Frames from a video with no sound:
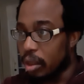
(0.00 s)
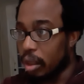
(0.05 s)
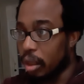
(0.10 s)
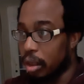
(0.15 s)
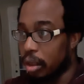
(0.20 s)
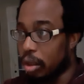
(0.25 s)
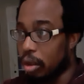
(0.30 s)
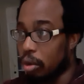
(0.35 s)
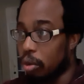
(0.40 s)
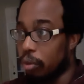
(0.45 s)
You
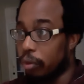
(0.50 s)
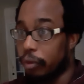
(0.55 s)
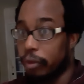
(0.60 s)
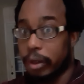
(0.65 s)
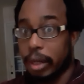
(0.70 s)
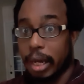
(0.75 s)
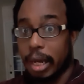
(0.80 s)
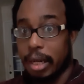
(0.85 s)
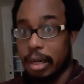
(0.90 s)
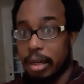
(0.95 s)
know,
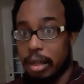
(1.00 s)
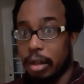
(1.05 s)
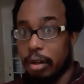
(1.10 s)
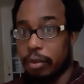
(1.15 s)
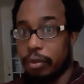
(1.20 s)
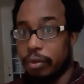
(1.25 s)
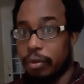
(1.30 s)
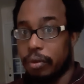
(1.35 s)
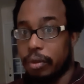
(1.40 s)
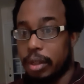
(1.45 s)
Fly
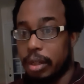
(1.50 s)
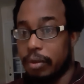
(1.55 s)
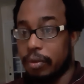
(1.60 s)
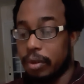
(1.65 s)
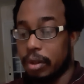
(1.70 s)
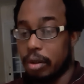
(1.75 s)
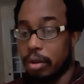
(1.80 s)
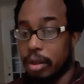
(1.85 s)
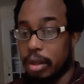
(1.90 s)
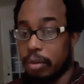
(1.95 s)
Def, even
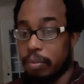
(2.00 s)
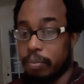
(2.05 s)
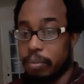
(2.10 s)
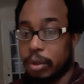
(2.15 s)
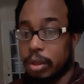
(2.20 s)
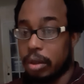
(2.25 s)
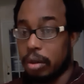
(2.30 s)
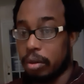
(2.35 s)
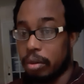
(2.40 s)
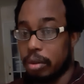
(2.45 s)
though they're
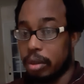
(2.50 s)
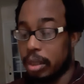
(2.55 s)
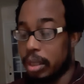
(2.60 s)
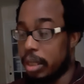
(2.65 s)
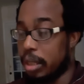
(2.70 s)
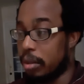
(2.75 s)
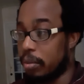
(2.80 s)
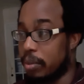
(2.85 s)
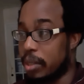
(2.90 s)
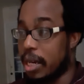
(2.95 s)
currently
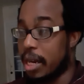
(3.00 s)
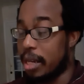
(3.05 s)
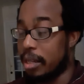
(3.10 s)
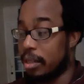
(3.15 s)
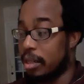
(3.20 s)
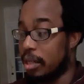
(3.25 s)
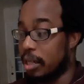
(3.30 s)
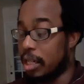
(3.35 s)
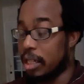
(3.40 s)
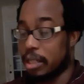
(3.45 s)
a tag
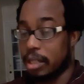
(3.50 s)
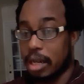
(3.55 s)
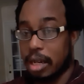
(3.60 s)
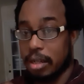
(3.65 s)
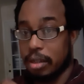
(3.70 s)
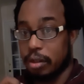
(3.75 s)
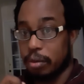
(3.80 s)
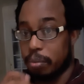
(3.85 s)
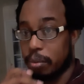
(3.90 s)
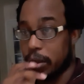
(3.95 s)
team that's
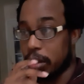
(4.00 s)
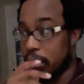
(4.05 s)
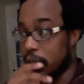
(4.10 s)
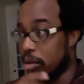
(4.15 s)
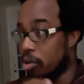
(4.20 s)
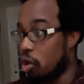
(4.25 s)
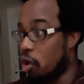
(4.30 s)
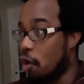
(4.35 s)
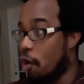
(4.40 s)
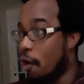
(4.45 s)
gotten split
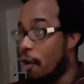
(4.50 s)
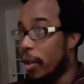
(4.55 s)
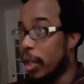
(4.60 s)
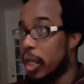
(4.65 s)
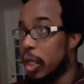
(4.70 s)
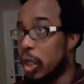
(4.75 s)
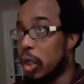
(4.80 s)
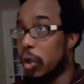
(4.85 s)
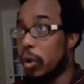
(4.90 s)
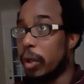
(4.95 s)
up.
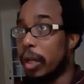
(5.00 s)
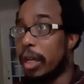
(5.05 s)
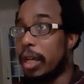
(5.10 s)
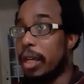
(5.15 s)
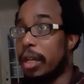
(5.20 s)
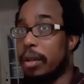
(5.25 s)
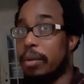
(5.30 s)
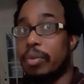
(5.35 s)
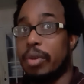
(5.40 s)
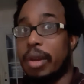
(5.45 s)
You know,
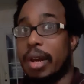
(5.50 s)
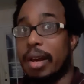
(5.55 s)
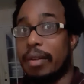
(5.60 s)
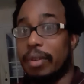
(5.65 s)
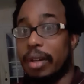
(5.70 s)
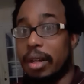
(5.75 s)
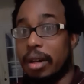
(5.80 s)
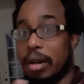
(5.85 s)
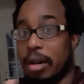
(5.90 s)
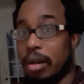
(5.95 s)
like, you have,
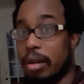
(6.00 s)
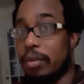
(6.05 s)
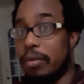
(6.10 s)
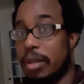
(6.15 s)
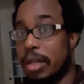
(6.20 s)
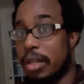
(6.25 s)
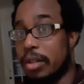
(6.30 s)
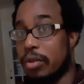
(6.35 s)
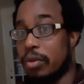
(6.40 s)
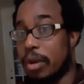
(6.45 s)
like, all of
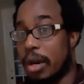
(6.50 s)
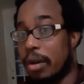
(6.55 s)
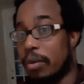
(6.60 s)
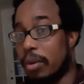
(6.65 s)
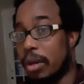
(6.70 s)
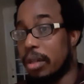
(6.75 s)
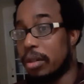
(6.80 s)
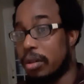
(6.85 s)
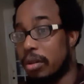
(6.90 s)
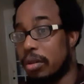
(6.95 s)
these great
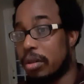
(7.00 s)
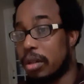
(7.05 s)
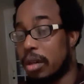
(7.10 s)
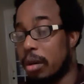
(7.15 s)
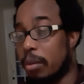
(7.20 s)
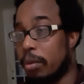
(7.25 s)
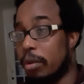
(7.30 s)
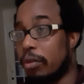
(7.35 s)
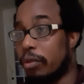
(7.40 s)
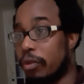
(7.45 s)
wrestlers
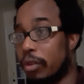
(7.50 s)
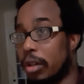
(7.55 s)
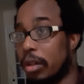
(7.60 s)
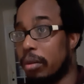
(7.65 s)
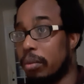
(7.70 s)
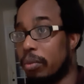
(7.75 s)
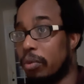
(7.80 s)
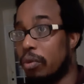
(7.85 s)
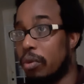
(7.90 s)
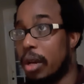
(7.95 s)
coming from
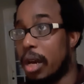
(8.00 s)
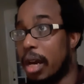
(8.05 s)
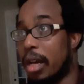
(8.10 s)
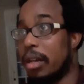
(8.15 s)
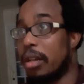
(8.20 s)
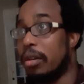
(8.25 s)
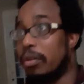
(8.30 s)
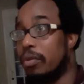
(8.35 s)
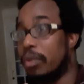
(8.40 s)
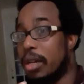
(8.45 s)

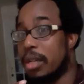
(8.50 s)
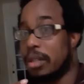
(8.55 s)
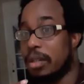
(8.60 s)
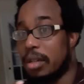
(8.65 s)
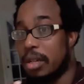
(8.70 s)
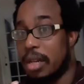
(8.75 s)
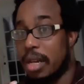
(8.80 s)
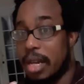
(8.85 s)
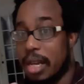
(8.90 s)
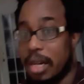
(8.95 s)
Reality of
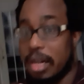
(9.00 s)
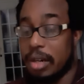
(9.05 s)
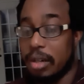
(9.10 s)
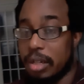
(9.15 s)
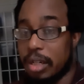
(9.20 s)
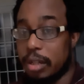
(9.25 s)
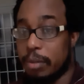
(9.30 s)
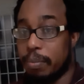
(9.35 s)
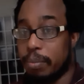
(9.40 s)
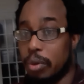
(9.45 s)
Wrestling, and they're
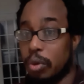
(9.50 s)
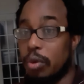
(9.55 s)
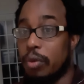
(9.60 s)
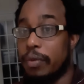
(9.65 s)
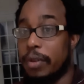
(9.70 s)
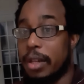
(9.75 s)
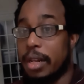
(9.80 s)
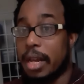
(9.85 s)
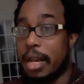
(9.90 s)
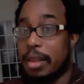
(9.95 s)
just
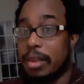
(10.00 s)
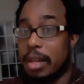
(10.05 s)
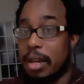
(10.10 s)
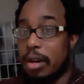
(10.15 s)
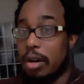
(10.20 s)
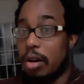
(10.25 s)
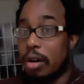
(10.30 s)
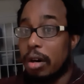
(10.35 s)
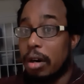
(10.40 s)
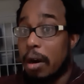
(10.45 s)
proving that they
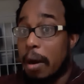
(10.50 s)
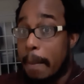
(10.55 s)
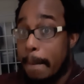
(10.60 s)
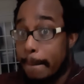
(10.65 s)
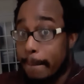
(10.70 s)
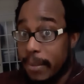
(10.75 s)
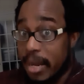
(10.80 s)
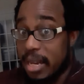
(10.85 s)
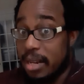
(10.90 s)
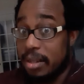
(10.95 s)
are
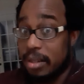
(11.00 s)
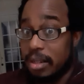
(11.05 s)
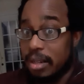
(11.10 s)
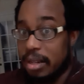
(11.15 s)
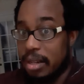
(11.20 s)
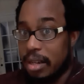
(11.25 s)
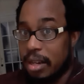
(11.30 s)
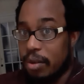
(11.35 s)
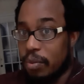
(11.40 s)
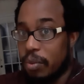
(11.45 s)
amazing
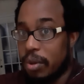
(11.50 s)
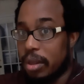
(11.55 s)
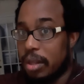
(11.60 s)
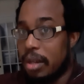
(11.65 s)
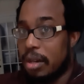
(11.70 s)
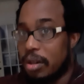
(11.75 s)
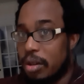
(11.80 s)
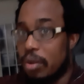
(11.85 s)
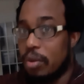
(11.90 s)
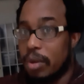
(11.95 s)
in what they
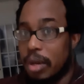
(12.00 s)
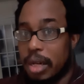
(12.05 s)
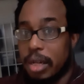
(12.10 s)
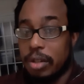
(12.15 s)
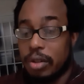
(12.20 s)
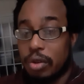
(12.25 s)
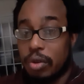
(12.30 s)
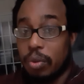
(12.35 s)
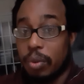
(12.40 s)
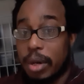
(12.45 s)
do. And
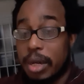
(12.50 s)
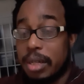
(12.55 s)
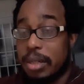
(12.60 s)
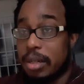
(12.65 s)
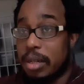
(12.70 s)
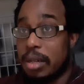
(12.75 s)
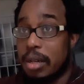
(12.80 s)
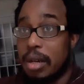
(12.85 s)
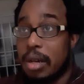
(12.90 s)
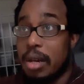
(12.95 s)
it's
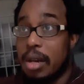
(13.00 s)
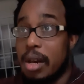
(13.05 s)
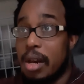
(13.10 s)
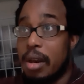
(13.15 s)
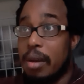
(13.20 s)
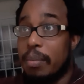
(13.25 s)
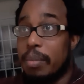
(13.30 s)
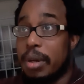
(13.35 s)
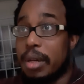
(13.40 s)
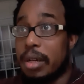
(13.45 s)
crazy
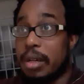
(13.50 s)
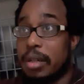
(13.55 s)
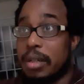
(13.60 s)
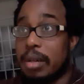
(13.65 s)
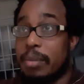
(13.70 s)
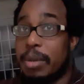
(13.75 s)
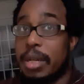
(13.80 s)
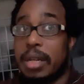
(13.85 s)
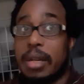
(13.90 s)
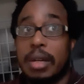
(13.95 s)
because, I
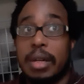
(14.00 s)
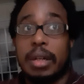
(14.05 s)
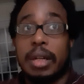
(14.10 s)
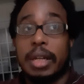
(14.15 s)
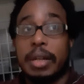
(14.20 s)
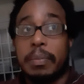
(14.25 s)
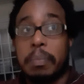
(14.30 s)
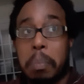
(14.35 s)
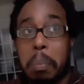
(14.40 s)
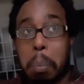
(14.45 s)
mean, like,